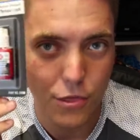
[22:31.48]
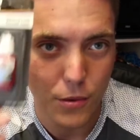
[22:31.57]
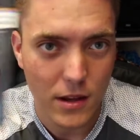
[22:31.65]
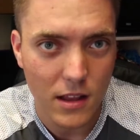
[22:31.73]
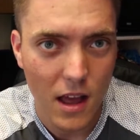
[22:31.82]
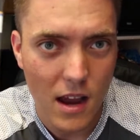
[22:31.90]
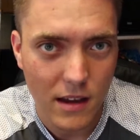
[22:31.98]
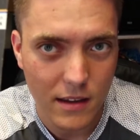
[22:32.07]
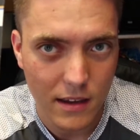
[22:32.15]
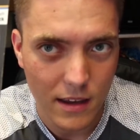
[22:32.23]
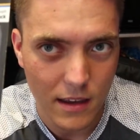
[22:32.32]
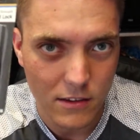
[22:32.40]
Thread lock
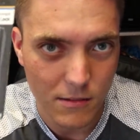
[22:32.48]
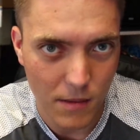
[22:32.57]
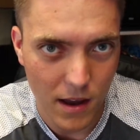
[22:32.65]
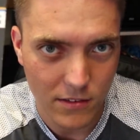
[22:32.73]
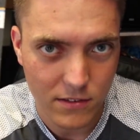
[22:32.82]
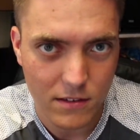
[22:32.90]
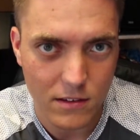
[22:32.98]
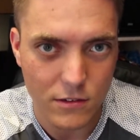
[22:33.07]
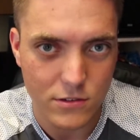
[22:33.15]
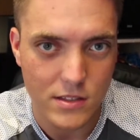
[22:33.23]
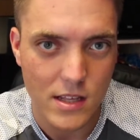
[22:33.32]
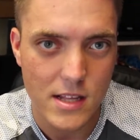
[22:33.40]
is a must.
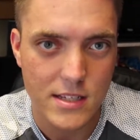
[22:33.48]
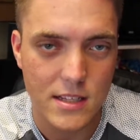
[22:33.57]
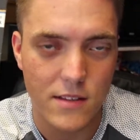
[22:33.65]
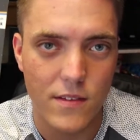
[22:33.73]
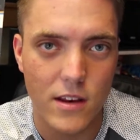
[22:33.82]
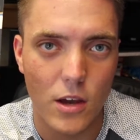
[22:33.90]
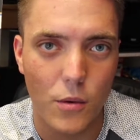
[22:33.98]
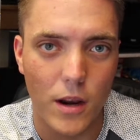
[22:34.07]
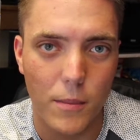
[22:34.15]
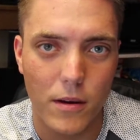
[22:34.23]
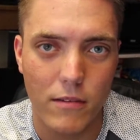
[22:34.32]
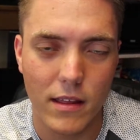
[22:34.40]
You'll see this in the video when
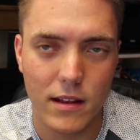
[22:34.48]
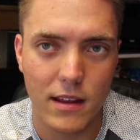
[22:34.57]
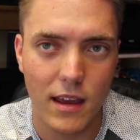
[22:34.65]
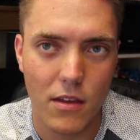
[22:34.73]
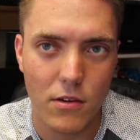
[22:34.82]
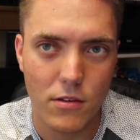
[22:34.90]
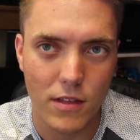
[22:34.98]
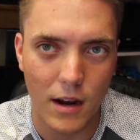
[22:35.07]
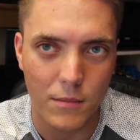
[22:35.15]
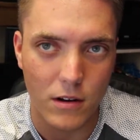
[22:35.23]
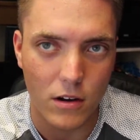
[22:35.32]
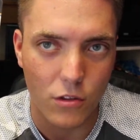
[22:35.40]
I put everything together that
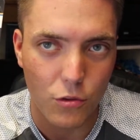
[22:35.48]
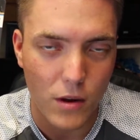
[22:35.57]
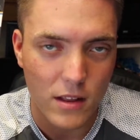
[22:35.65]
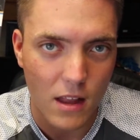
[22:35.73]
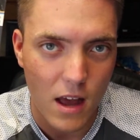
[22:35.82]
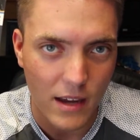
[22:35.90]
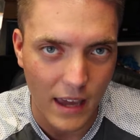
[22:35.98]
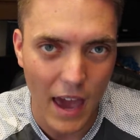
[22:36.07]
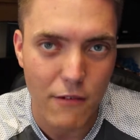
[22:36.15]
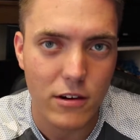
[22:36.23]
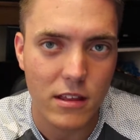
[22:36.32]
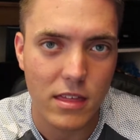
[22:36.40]
I'm going to thread lock
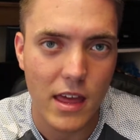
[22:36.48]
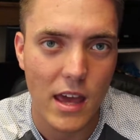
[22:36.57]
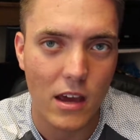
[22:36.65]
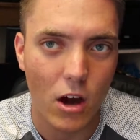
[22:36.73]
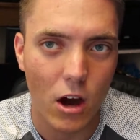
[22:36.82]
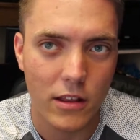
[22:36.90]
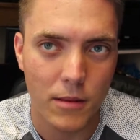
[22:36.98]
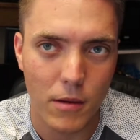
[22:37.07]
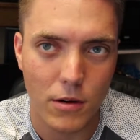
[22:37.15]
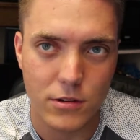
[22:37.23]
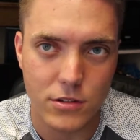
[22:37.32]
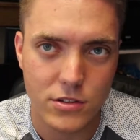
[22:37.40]
everything on the
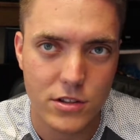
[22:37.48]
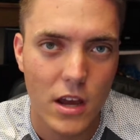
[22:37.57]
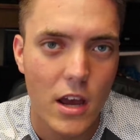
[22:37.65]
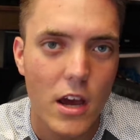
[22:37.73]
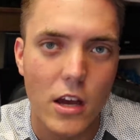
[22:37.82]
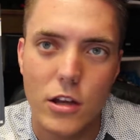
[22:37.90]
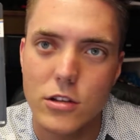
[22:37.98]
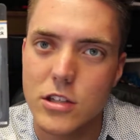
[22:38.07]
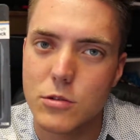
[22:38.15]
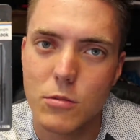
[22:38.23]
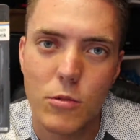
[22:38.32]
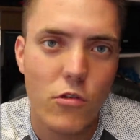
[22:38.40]
motors.
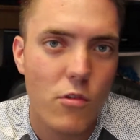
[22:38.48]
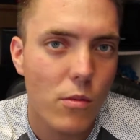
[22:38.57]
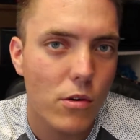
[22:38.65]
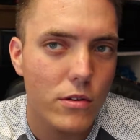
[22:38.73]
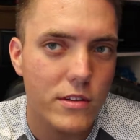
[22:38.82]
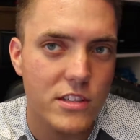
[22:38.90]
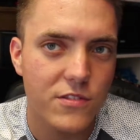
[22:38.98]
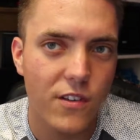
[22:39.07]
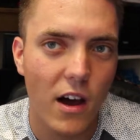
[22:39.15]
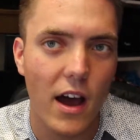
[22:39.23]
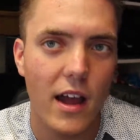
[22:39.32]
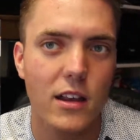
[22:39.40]
Using removable is
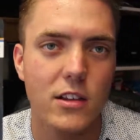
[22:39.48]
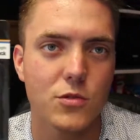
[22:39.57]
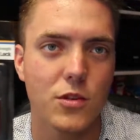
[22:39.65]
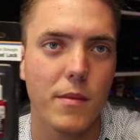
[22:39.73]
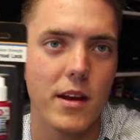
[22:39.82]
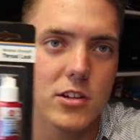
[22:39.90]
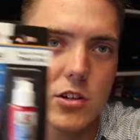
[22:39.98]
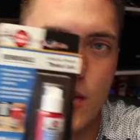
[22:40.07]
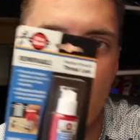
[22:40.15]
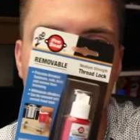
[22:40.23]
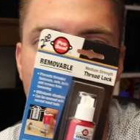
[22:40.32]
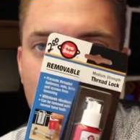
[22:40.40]
fine, you just want to make sure
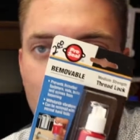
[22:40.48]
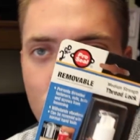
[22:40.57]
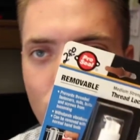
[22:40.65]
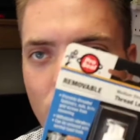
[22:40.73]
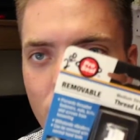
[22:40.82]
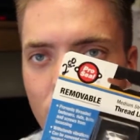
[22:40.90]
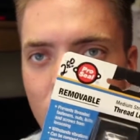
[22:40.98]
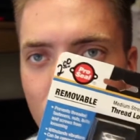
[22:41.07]
you have some sort of